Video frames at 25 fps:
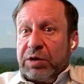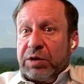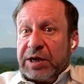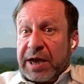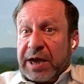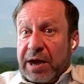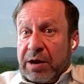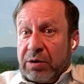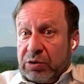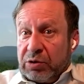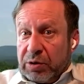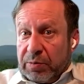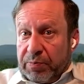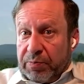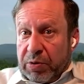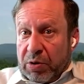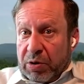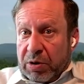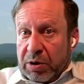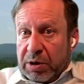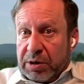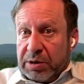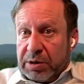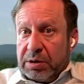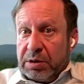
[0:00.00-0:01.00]
count
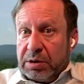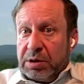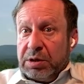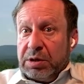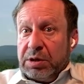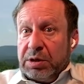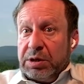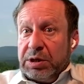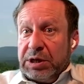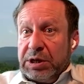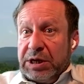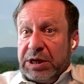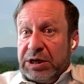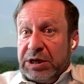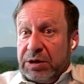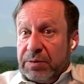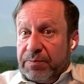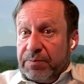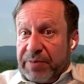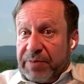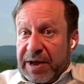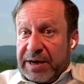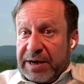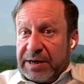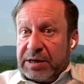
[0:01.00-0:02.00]
upon
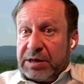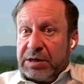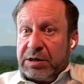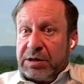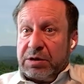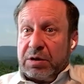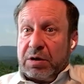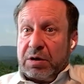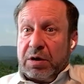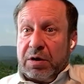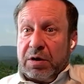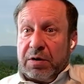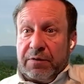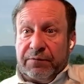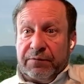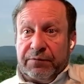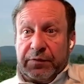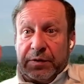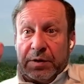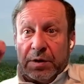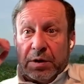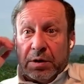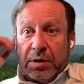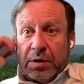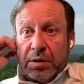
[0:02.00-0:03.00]
independent of
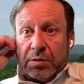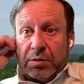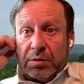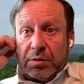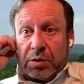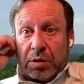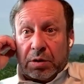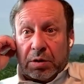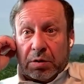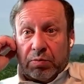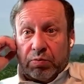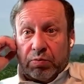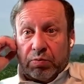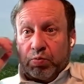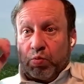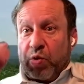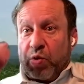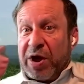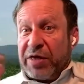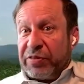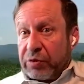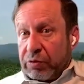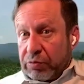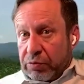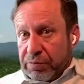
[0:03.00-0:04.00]
the
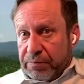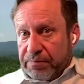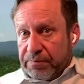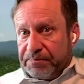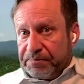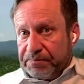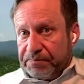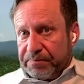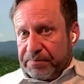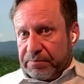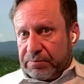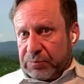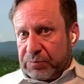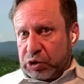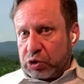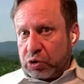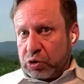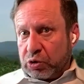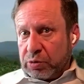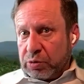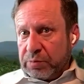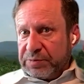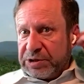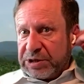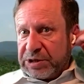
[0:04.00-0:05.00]
weather
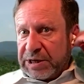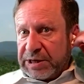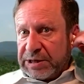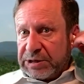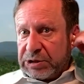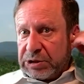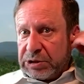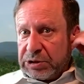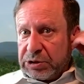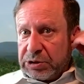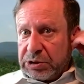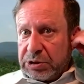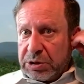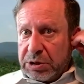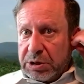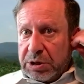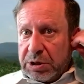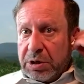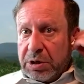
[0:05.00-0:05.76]
circumstances.